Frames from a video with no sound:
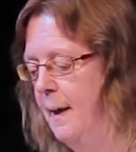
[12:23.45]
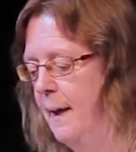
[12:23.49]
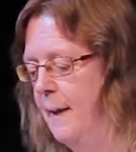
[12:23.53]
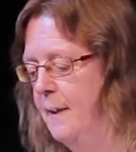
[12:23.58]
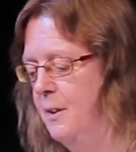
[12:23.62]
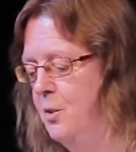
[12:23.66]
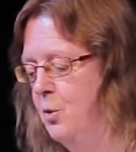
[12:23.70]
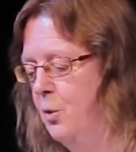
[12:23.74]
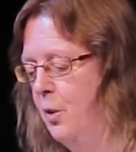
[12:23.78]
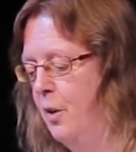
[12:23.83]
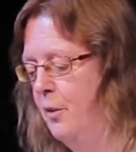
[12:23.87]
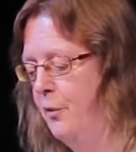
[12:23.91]

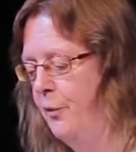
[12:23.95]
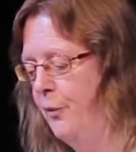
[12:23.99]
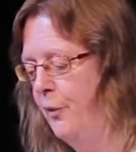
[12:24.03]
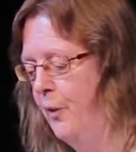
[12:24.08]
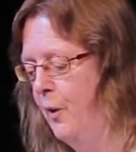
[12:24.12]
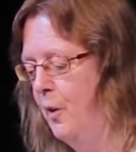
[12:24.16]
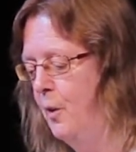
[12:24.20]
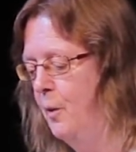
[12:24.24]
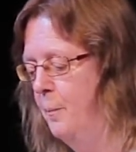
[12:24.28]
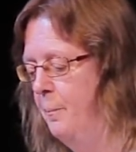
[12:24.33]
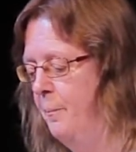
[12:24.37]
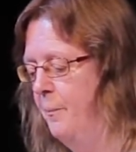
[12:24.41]
and to
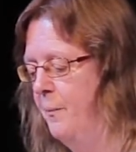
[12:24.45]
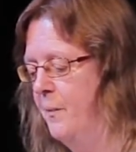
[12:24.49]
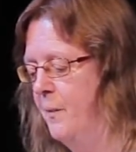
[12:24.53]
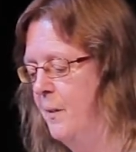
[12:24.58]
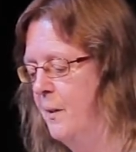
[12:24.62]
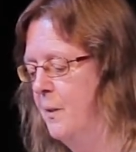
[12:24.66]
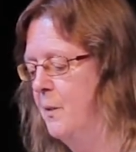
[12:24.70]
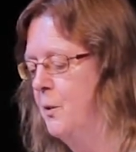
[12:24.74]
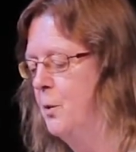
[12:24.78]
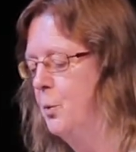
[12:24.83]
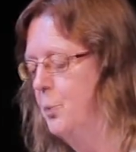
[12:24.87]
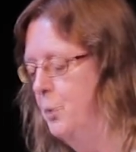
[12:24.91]
affirm
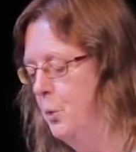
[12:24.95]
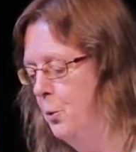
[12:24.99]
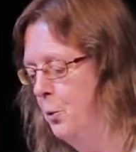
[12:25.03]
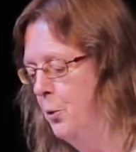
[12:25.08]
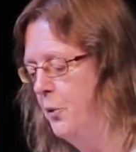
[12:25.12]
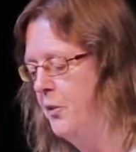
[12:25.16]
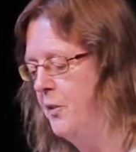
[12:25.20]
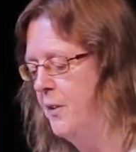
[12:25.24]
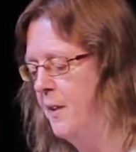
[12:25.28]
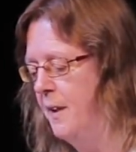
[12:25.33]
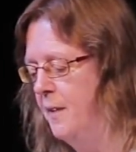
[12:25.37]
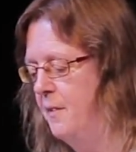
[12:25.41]
to
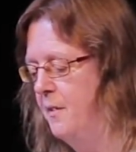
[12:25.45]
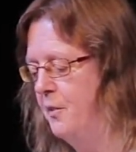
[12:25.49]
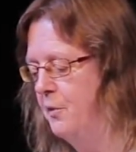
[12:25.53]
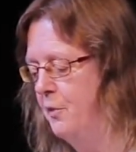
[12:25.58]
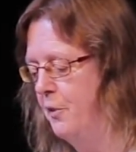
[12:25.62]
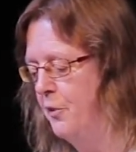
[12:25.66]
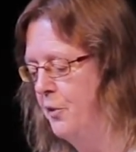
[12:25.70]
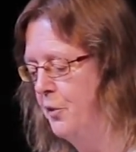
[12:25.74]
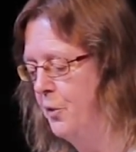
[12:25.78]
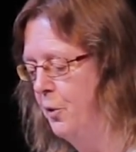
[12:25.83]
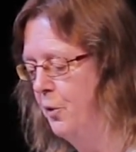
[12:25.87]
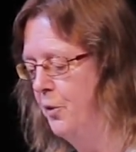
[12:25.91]
use its
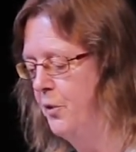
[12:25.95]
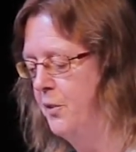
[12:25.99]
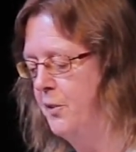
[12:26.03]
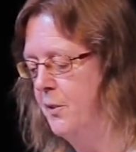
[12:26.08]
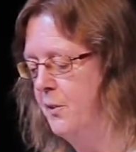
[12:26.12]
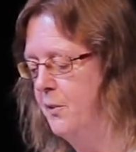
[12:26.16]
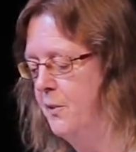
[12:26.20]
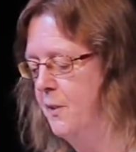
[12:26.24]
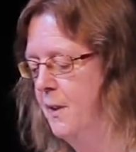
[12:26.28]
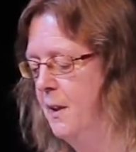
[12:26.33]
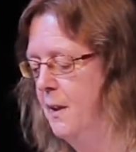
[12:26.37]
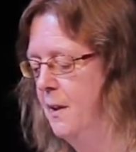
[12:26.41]

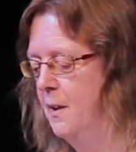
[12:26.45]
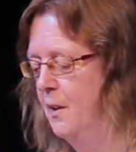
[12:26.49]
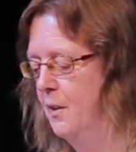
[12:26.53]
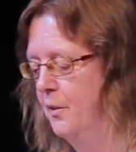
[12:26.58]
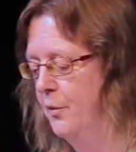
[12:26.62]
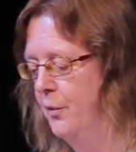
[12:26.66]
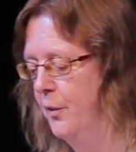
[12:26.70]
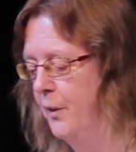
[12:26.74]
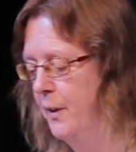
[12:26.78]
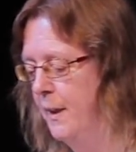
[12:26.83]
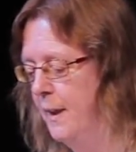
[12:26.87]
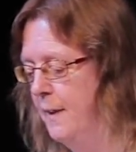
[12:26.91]
resources
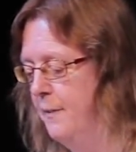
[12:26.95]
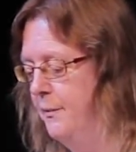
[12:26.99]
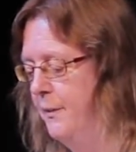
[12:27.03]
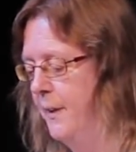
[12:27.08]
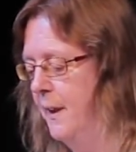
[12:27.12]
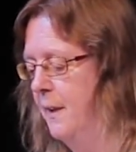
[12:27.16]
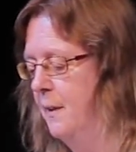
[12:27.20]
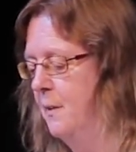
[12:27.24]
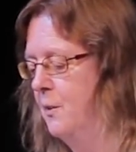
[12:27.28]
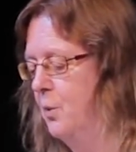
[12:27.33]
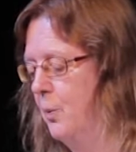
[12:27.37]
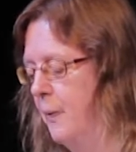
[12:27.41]
for
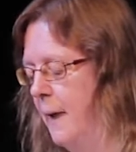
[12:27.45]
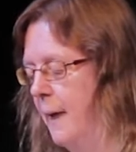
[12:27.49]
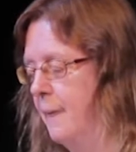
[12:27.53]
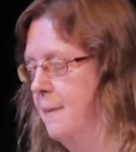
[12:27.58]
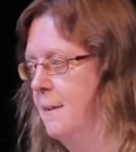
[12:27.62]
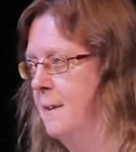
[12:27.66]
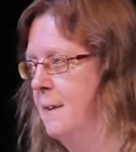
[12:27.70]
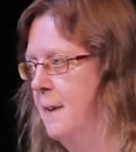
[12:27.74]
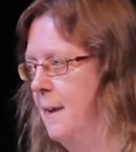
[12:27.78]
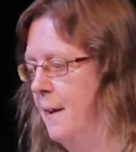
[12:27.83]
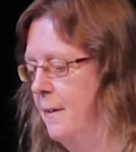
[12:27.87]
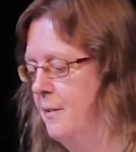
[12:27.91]
living
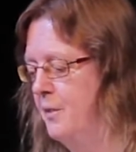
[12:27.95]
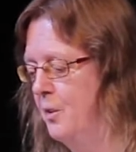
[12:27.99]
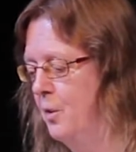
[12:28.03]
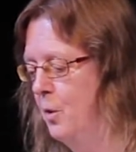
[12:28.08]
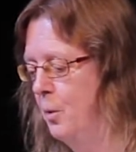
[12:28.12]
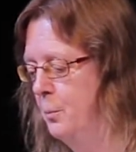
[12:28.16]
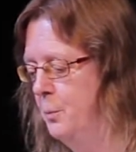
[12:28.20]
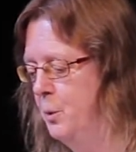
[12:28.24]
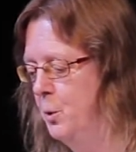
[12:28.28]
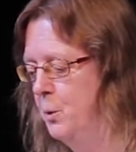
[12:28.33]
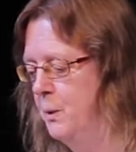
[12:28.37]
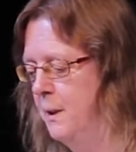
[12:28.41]
together as a
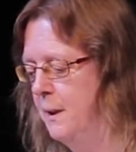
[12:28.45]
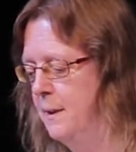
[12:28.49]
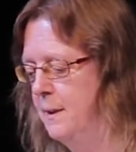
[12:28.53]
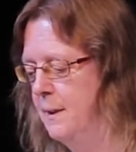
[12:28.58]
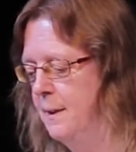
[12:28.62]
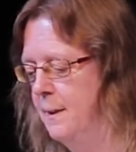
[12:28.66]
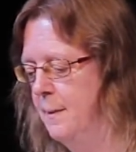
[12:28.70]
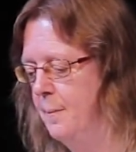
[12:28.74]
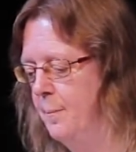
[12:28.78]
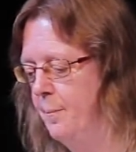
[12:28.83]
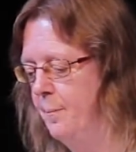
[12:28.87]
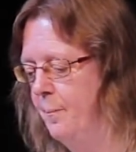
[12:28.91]

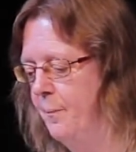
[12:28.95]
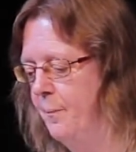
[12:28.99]
community.